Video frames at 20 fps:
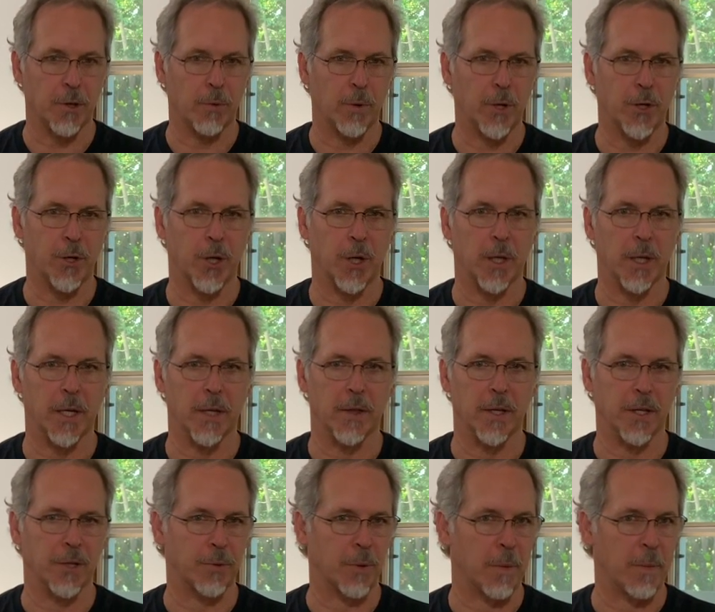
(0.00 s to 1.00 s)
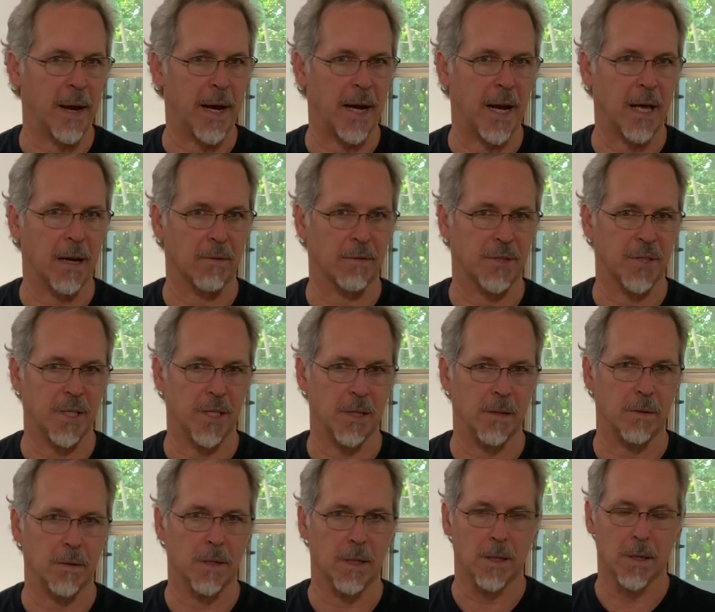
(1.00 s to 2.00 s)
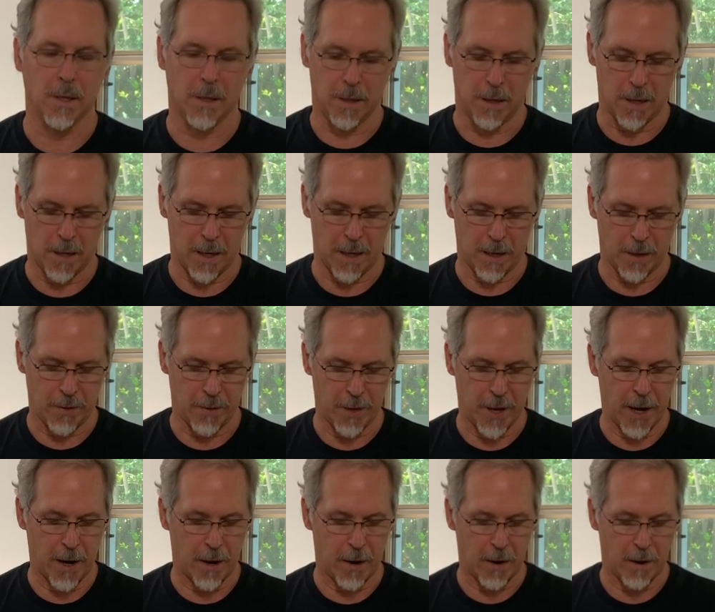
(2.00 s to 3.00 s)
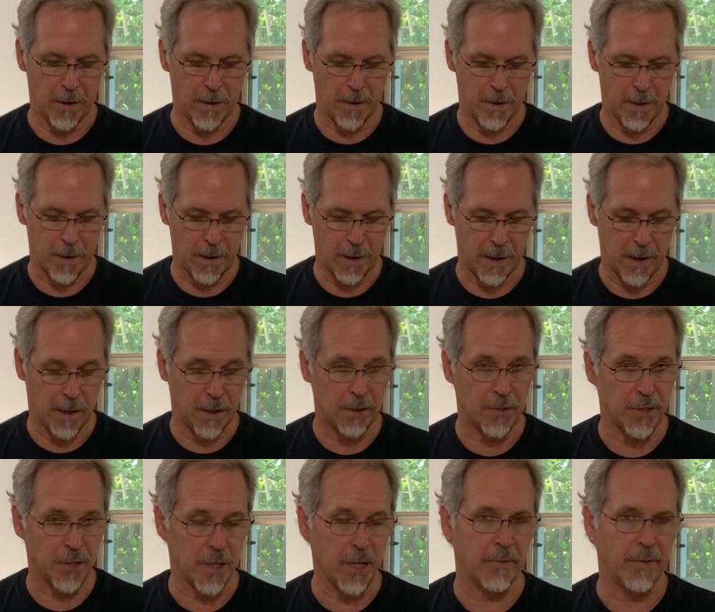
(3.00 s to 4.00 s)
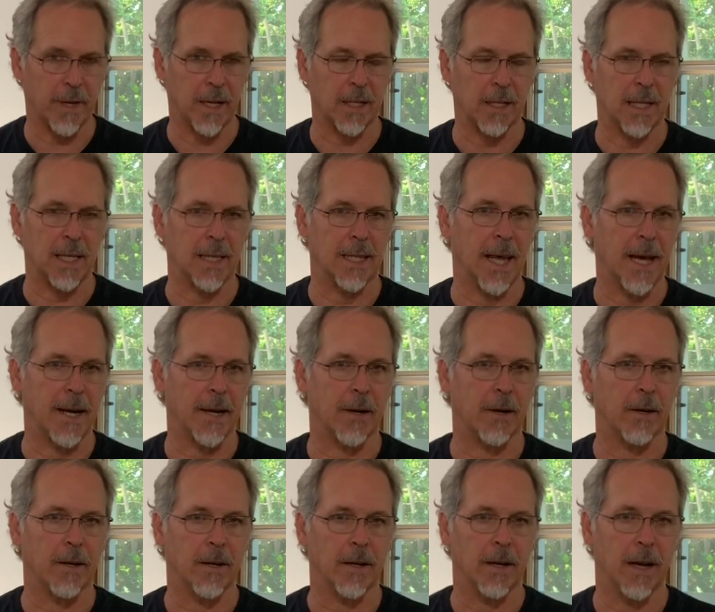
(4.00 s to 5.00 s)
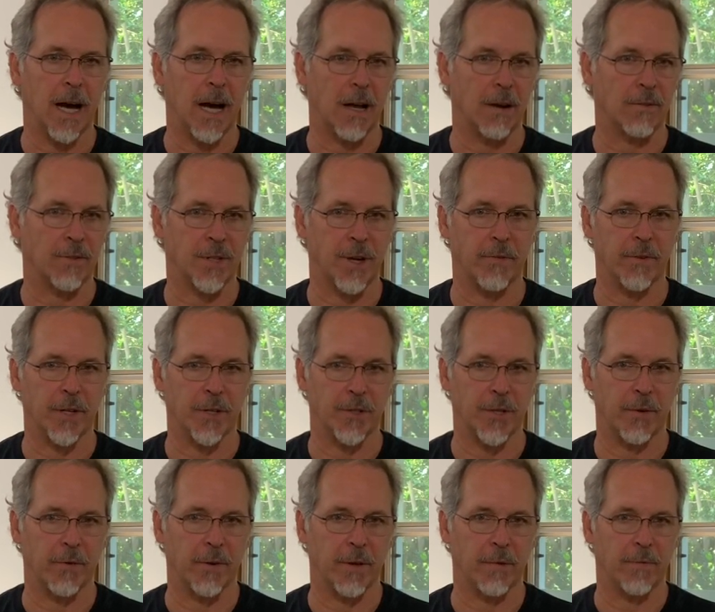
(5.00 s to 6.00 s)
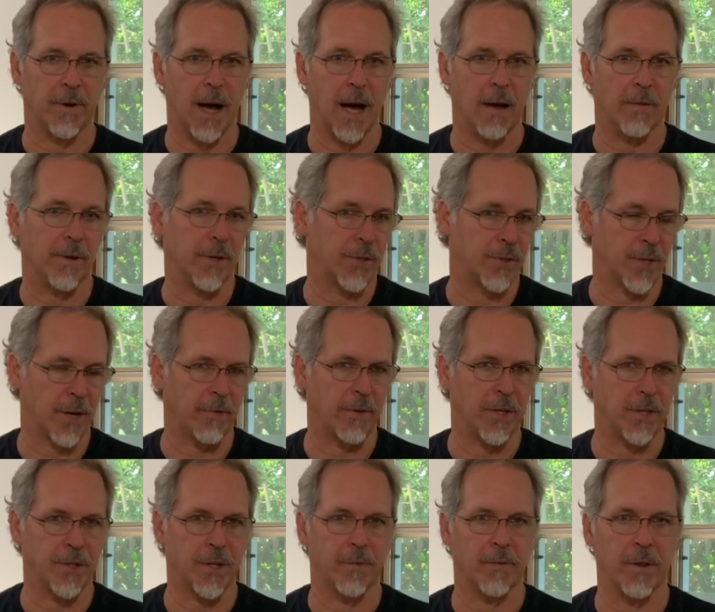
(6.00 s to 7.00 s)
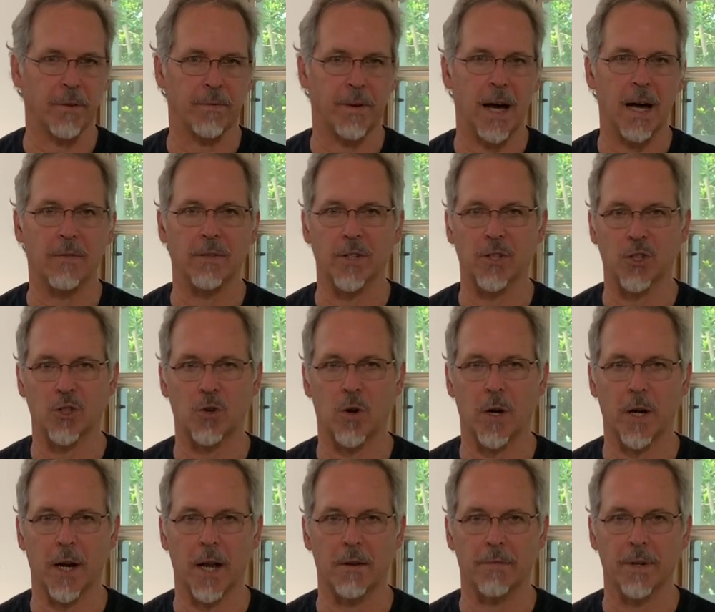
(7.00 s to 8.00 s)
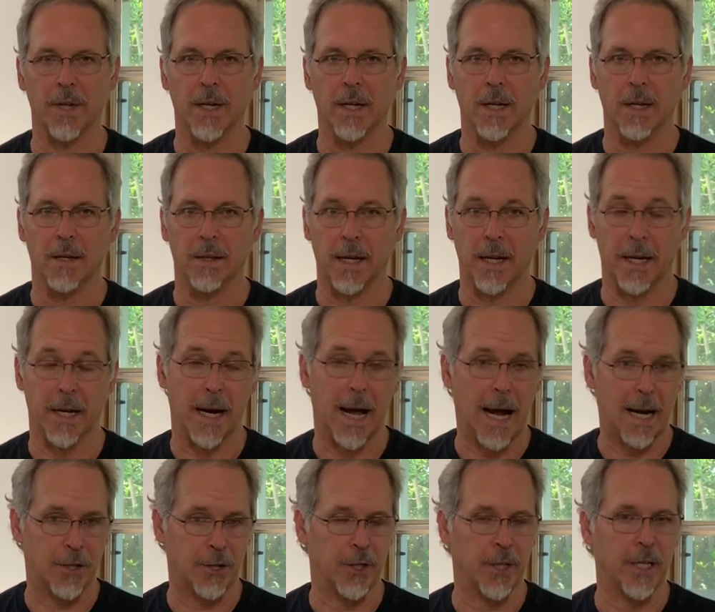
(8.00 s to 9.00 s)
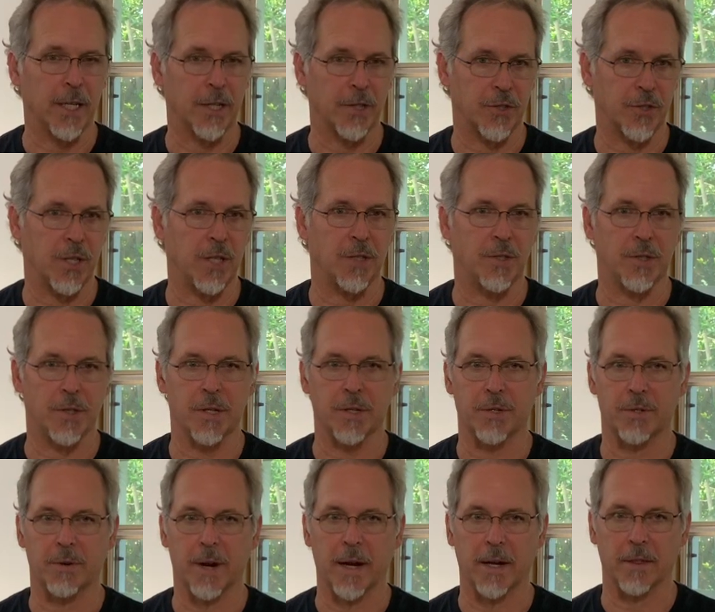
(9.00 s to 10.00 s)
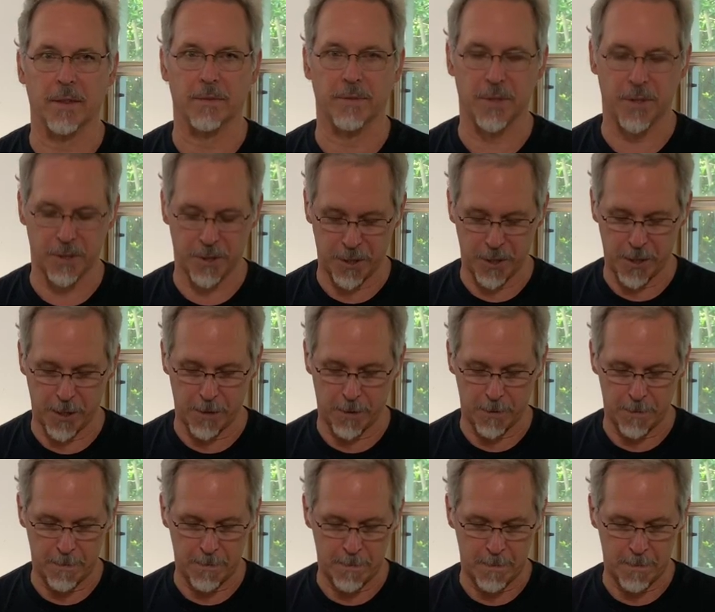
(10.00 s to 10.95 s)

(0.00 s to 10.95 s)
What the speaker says: Originally, these were made out of steel. They are significantly lighter out of 7075, and 7075 is strong enough that it actually exceeds the strength of steel.